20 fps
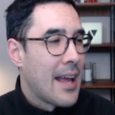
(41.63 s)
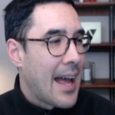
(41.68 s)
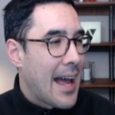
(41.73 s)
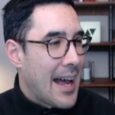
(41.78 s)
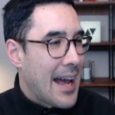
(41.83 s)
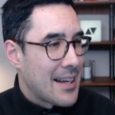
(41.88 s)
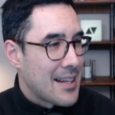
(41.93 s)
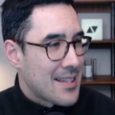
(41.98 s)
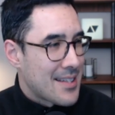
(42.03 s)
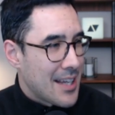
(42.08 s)

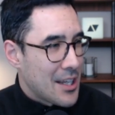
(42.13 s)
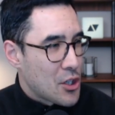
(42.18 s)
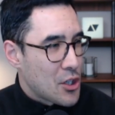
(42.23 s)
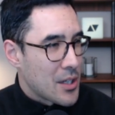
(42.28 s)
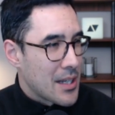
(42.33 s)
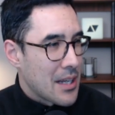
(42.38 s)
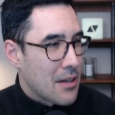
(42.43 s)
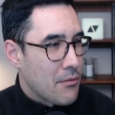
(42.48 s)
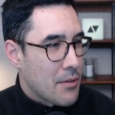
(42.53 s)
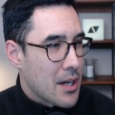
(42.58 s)
And
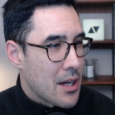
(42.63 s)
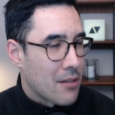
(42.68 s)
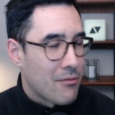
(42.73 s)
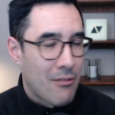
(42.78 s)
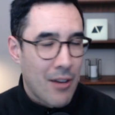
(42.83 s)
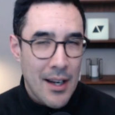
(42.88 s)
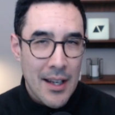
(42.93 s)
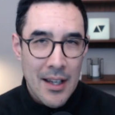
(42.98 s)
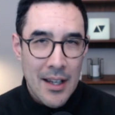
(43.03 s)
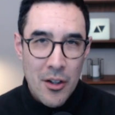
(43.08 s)
essentially, we are
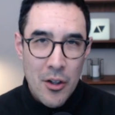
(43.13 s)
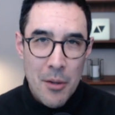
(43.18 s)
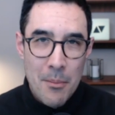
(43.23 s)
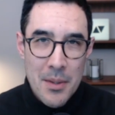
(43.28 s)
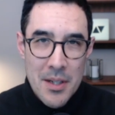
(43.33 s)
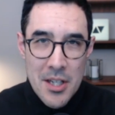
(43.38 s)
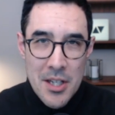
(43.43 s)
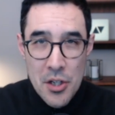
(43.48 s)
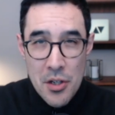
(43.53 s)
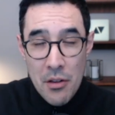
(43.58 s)
running a
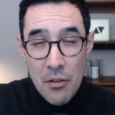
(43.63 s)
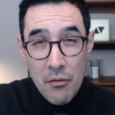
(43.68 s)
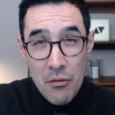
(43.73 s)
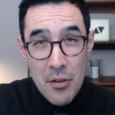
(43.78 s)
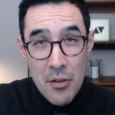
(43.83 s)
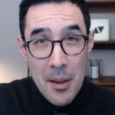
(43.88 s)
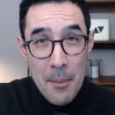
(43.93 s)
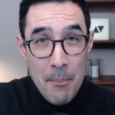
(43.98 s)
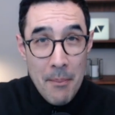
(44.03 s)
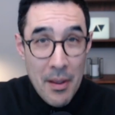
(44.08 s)
competition through
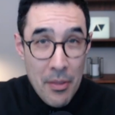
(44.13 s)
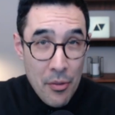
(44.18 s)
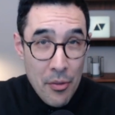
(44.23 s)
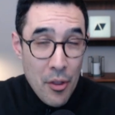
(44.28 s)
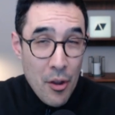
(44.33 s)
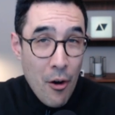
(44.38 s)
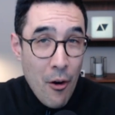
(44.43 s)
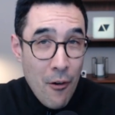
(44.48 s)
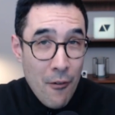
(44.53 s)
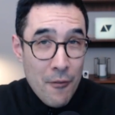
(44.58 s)
the month
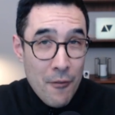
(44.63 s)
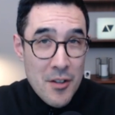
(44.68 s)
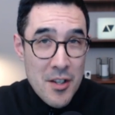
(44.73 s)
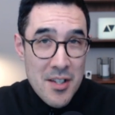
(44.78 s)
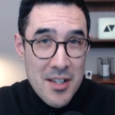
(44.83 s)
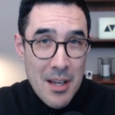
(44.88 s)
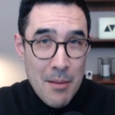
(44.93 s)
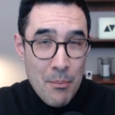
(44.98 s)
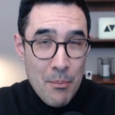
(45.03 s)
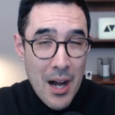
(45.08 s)
of
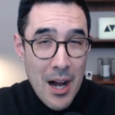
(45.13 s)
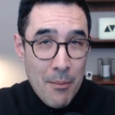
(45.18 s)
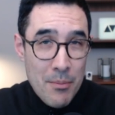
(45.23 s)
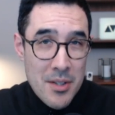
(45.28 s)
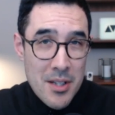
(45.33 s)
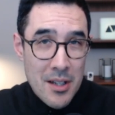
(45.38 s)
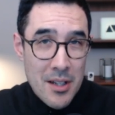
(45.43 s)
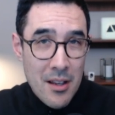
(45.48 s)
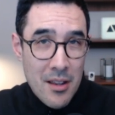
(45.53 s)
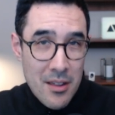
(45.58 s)
December up
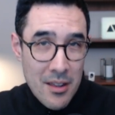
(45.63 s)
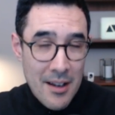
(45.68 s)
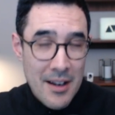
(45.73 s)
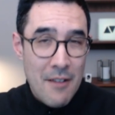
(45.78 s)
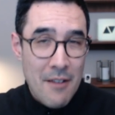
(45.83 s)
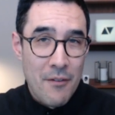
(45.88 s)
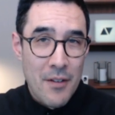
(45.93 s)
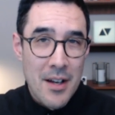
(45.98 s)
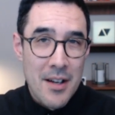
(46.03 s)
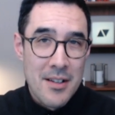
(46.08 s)
to the
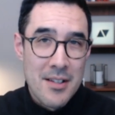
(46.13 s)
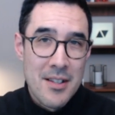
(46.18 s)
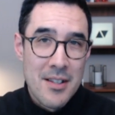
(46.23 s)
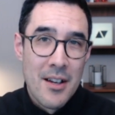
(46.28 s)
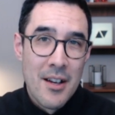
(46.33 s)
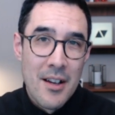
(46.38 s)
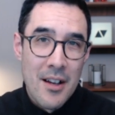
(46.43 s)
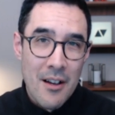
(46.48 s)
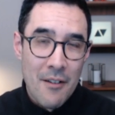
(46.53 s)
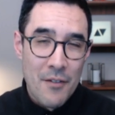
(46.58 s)
31st
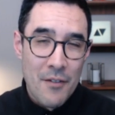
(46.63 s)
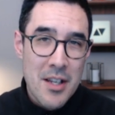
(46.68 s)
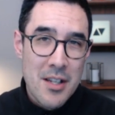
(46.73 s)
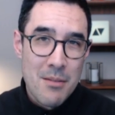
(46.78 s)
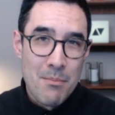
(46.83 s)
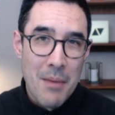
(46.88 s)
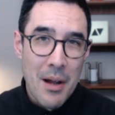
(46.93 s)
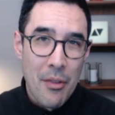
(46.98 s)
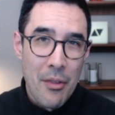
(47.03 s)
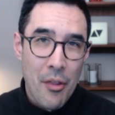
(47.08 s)
of this
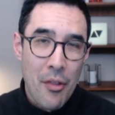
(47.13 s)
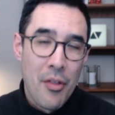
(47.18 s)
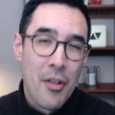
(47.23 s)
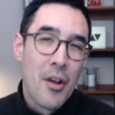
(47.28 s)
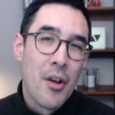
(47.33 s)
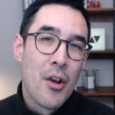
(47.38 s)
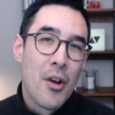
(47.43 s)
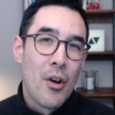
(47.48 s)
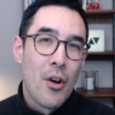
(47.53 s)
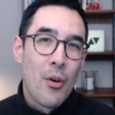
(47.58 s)
month,
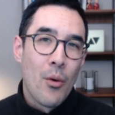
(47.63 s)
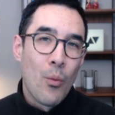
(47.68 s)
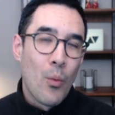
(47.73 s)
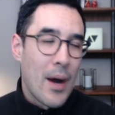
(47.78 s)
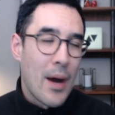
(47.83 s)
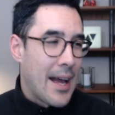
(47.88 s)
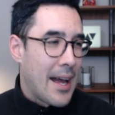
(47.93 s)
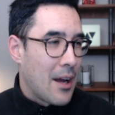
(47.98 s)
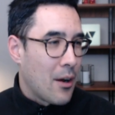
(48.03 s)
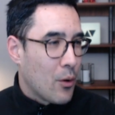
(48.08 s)

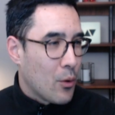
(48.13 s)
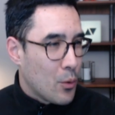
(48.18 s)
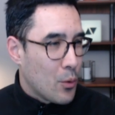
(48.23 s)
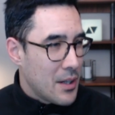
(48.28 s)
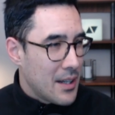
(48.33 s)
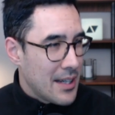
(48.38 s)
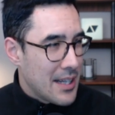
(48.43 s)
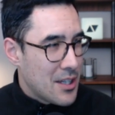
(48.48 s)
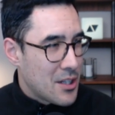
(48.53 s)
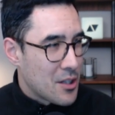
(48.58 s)
where all
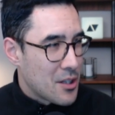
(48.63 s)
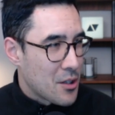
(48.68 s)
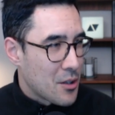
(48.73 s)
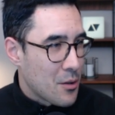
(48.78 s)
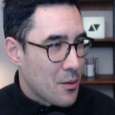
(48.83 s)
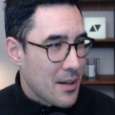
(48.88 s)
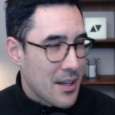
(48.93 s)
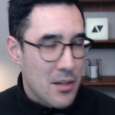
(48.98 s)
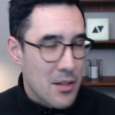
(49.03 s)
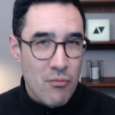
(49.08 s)
you need to
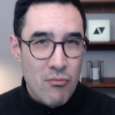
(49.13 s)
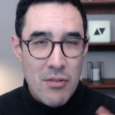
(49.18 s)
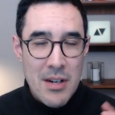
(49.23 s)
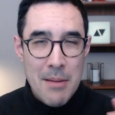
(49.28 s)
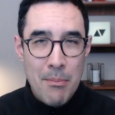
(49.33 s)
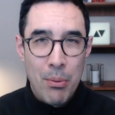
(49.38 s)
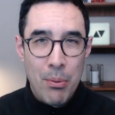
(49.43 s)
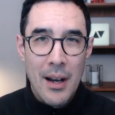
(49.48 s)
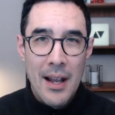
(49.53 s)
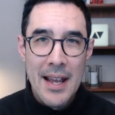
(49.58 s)
do is
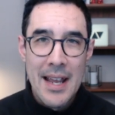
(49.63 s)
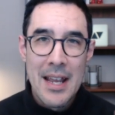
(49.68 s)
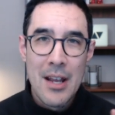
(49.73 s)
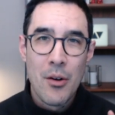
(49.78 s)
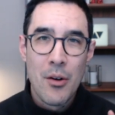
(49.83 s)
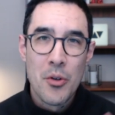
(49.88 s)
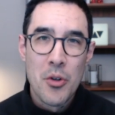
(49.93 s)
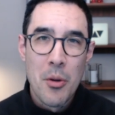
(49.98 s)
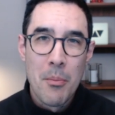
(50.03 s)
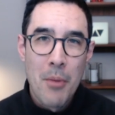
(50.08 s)
replay
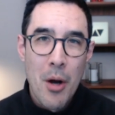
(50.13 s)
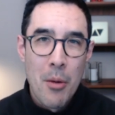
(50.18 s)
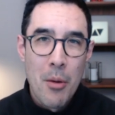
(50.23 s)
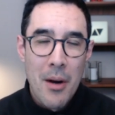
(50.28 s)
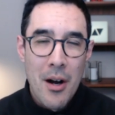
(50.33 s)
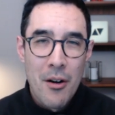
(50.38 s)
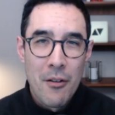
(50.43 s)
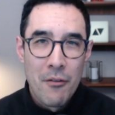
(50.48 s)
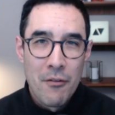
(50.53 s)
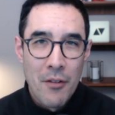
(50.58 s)
on your
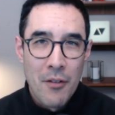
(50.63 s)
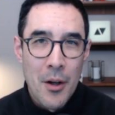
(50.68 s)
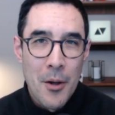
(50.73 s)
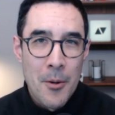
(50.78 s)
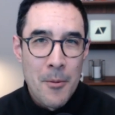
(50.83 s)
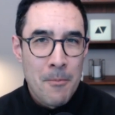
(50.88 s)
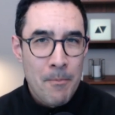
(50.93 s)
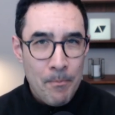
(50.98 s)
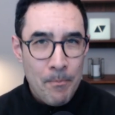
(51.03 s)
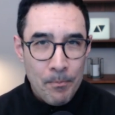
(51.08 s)
mobile
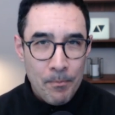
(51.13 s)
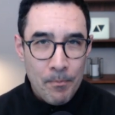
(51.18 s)
phone